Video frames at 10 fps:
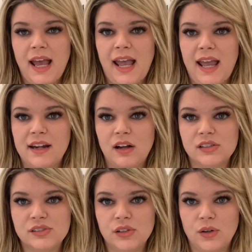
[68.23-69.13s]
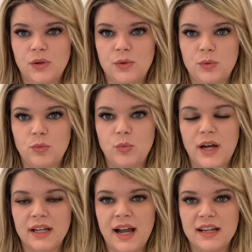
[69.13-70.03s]
and also
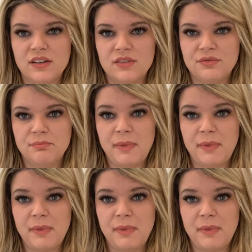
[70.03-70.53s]
what kind of